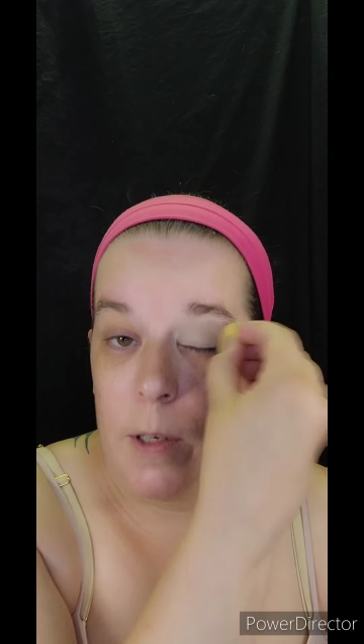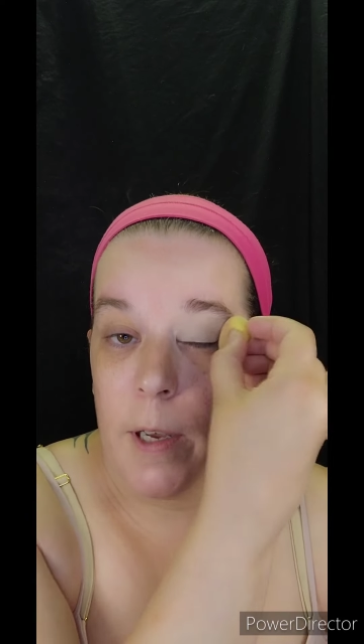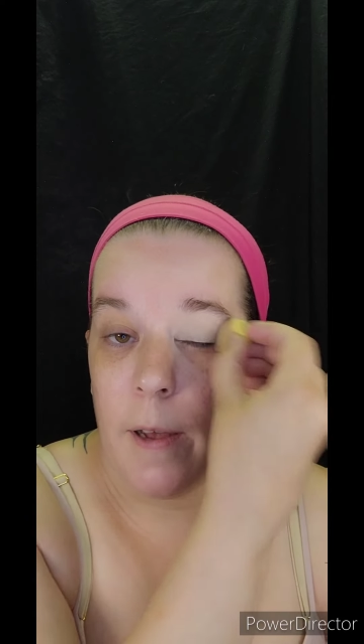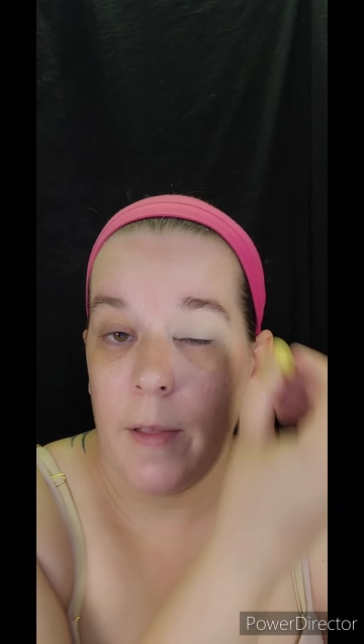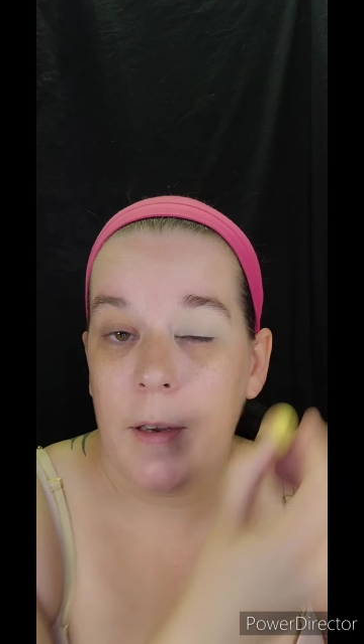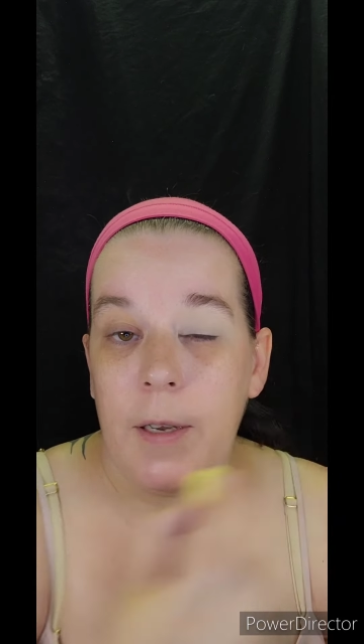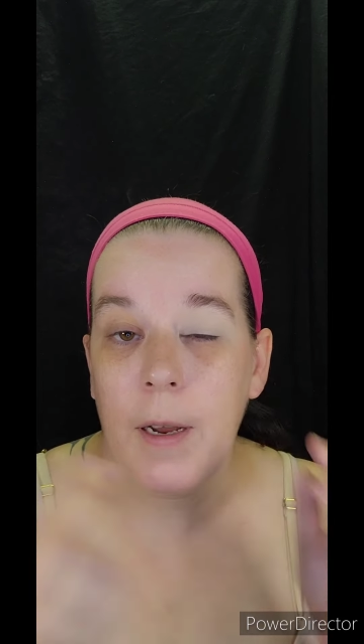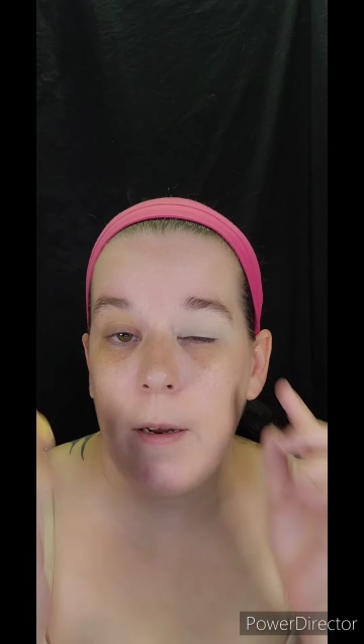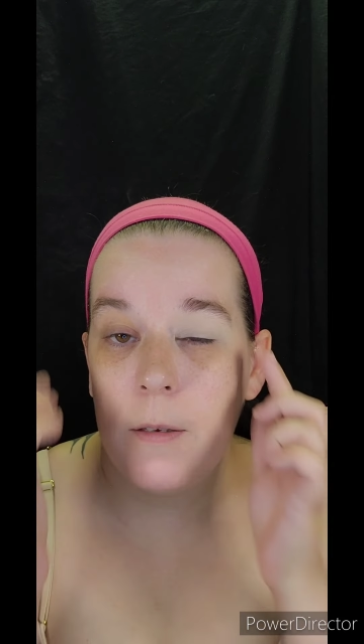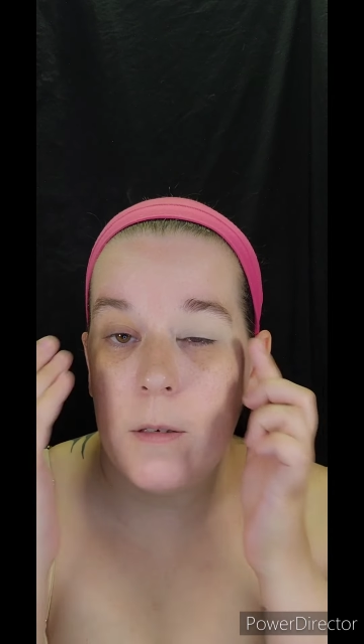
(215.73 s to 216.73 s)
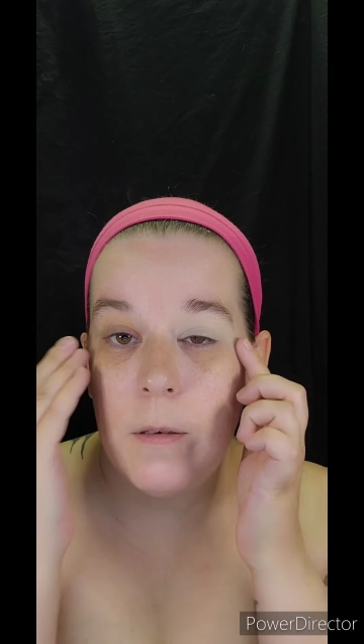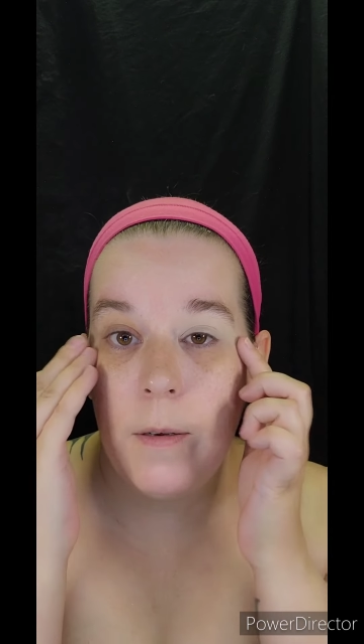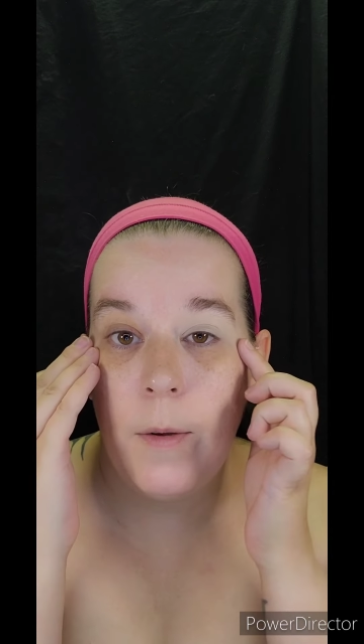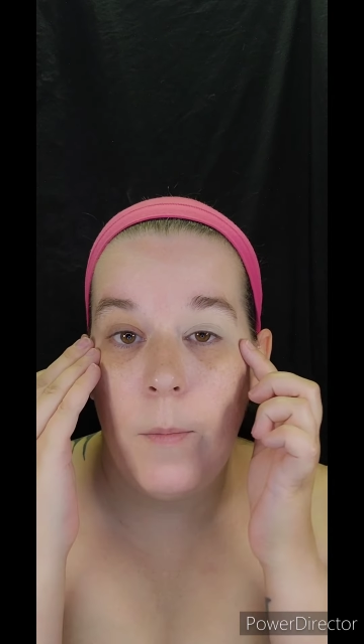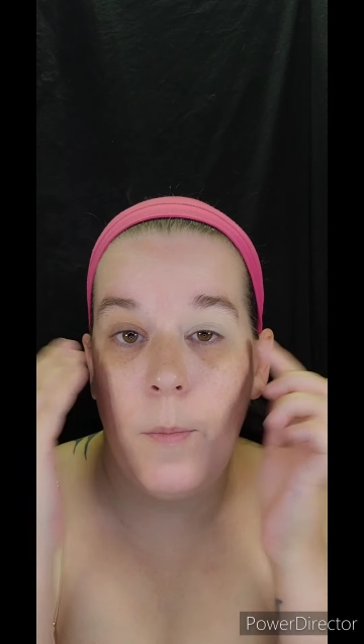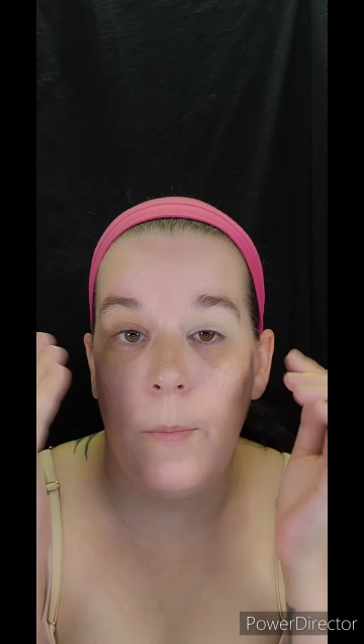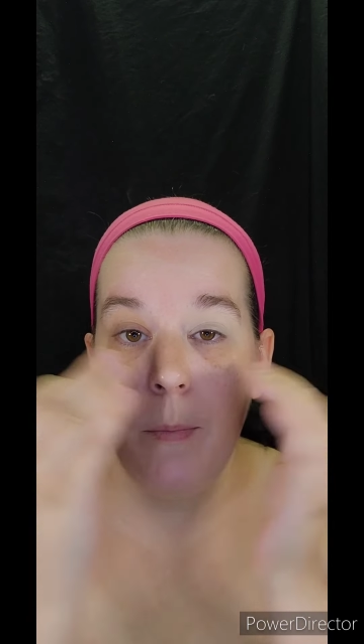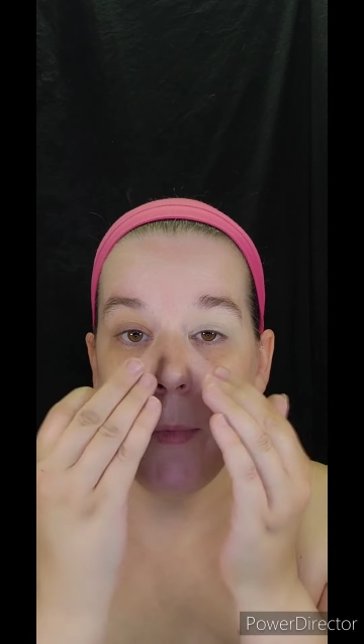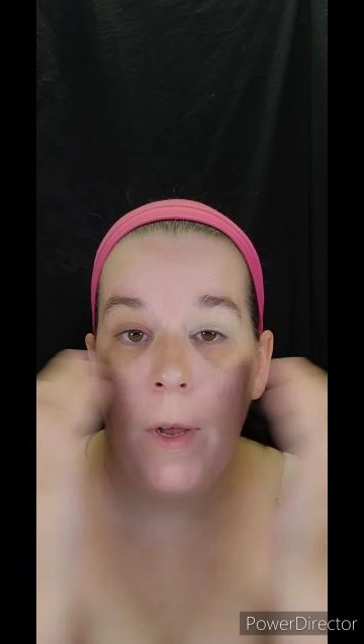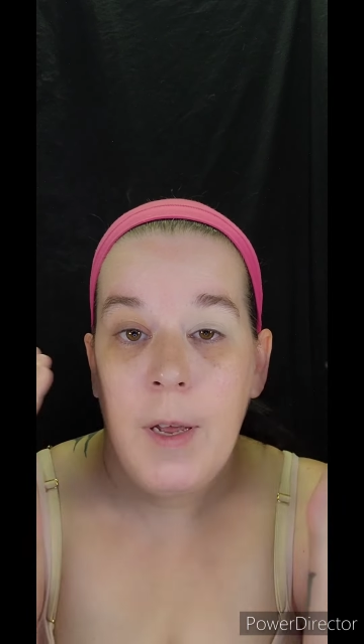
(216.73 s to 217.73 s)
See how that takes. It
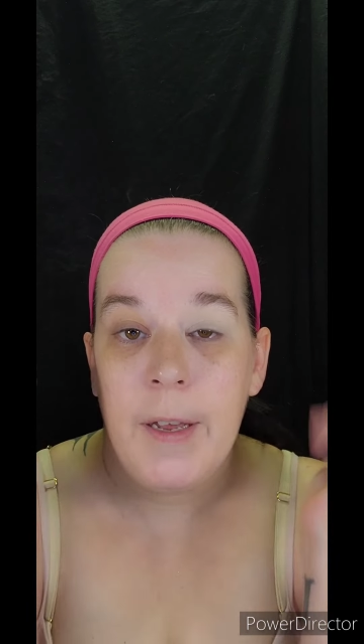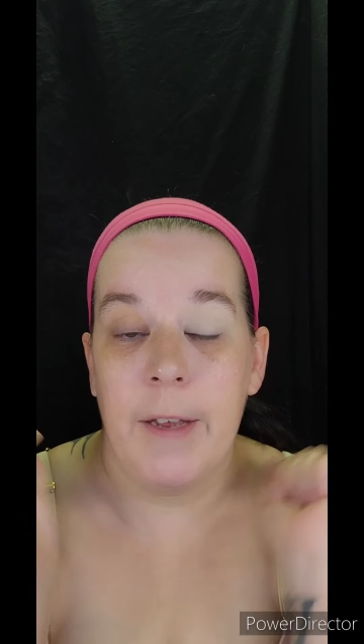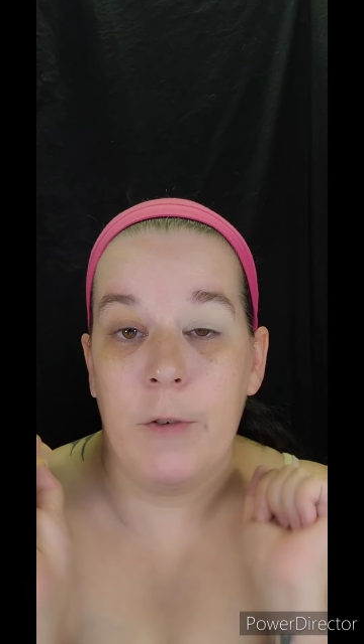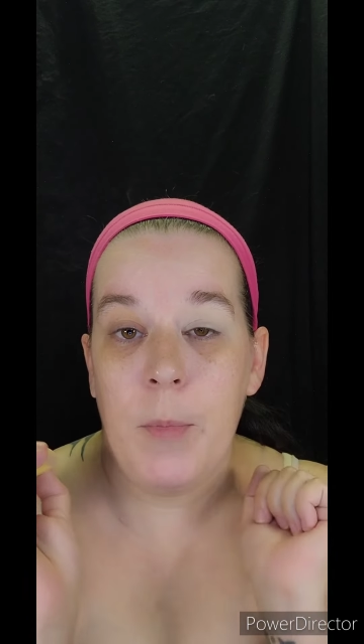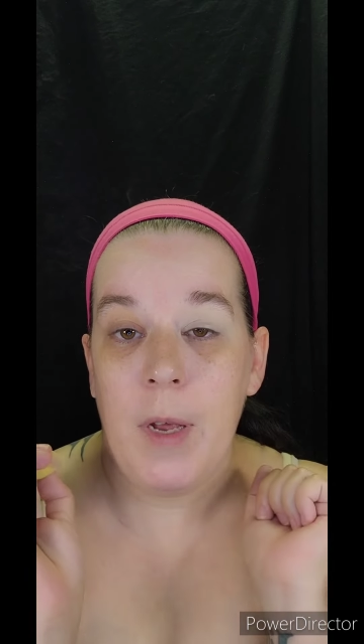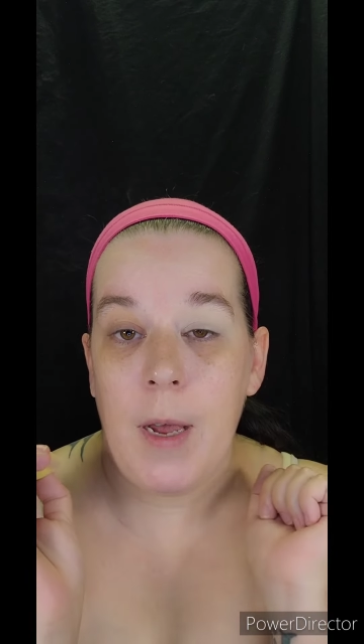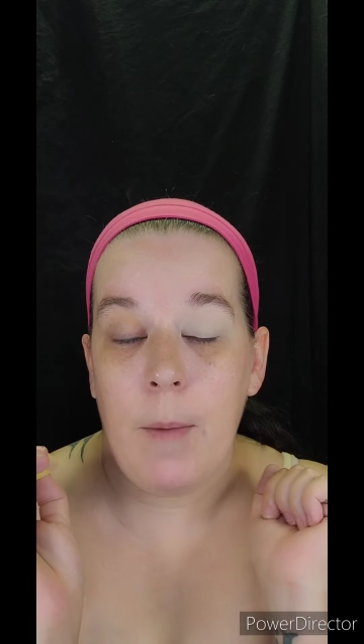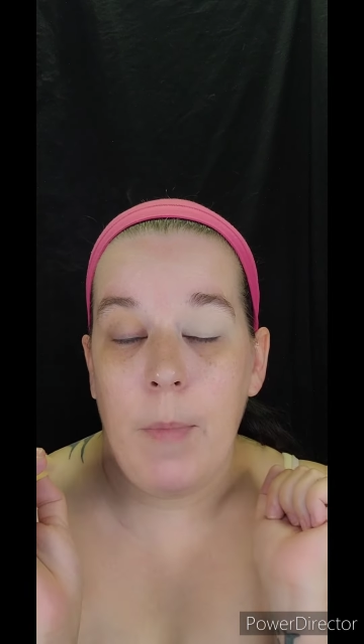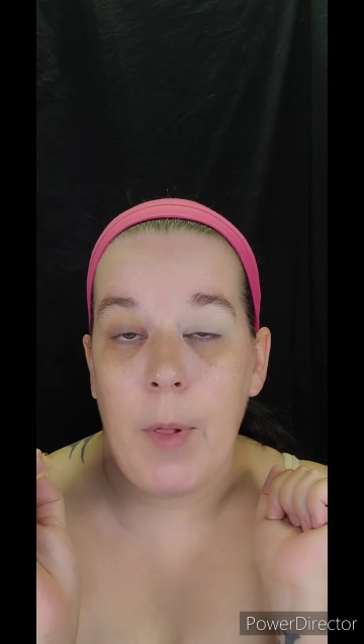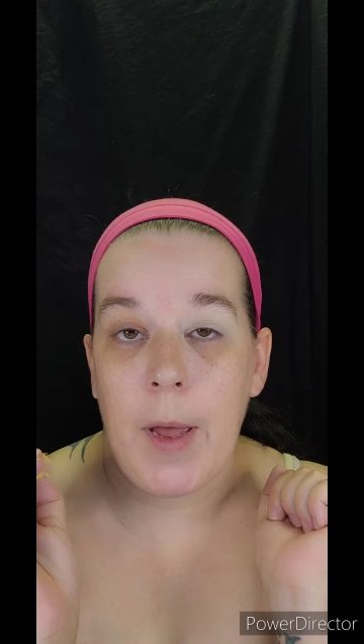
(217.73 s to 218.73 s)
gives me a